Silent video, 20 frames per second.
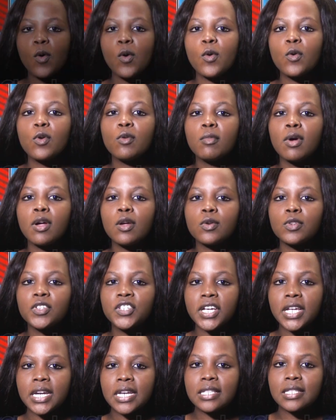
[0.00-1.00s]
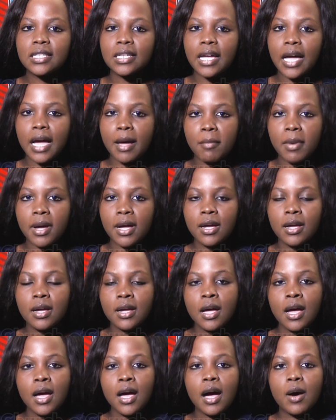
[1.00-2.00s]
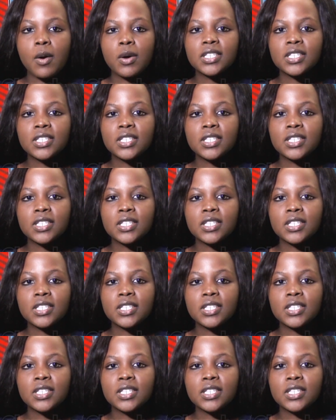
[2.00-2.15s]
okhulumayo ucherity gama I